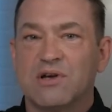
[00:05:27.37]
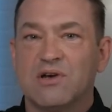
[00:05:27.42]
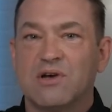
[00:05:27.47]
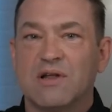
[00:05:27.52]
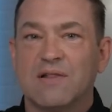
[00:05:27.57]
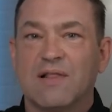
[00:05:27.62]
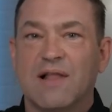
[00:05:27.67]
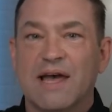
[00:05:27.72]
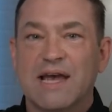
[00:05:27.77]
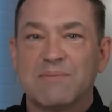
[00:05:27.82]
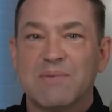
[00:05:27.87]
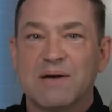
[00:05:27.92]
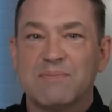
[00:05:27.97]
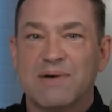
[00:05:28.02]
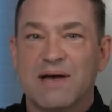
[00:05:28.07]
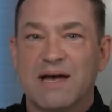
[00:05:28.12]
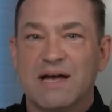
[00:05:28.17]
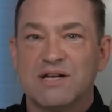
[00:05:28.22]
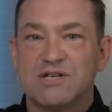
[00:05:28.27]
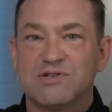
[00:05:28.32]
you can like my
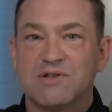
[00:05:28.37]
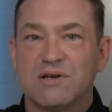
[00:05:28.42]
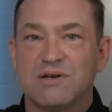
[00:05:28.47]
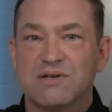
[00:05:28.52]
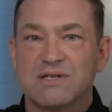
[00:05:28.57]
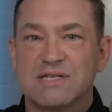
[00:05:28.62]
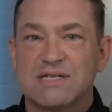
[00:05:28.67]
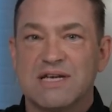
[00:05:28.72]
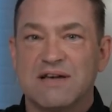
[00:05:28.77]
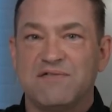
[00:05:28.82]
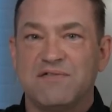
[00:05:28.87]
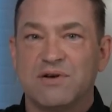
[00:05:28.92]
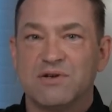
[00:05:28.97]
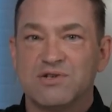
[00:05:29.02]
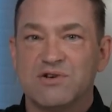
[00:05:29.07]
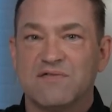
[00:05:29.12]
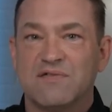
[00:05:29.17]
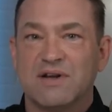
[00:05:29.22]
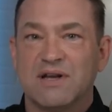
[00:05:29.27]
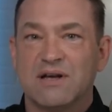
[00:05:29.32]
page so that you'll see
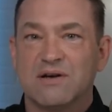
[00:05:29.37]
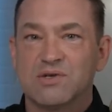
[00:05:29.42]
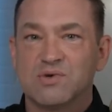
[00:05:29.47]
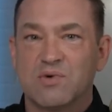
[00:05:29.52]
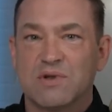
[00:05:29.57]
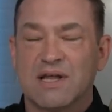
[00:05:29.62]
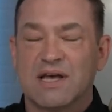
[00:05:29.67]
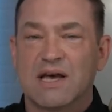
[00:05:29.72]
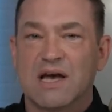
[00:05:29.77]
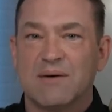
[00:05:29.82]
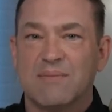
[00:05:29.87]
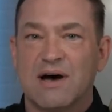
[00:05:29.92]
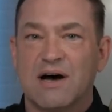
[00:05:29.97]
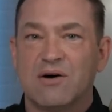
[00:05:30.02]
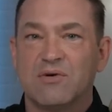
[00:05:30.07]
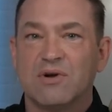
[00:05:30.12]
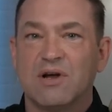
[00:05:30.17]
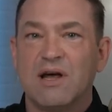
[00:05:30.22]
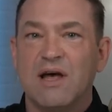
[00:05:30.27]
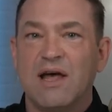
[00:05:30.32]
future videos when they come
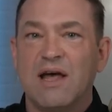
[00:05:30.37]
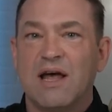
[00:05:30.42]
out.